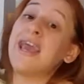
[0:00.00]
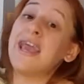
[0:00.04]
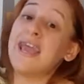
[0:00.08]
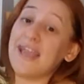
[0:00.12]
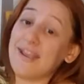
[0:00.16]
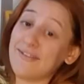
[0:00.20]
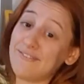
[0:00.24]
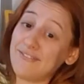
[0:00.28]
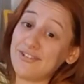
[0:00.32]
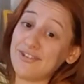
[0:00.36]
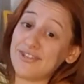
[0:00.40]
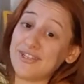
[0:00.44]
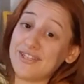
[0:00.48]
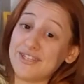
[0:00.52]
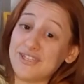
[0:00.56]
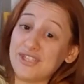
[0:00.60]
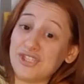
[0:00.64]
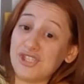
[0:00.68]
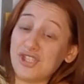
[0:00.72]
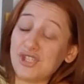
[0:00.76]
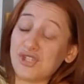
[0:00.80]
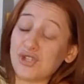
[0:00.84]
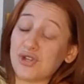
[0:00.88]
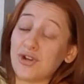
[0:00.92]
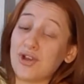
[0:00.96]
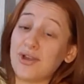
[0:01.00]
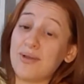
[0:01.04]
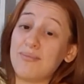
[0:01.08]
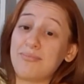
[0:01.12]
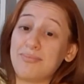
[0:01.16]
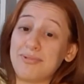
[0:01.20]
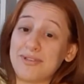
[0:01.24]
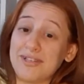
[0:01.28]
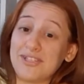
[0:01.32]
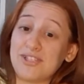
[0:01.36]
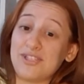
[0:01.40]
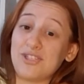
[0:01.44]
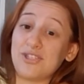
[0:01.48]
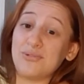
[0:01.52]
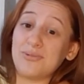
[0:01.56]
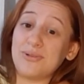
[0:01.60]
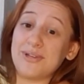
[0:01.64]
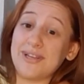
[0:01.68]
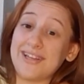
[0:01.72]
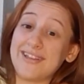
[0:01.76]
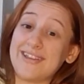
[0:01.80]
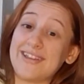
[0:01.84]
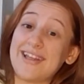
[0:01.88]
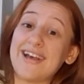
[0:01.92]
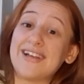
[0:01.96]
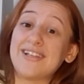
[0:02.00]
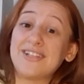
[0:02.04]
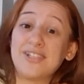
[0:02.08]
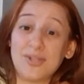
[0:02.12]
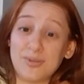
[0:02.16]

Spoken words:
if you did enjoy, please do hit that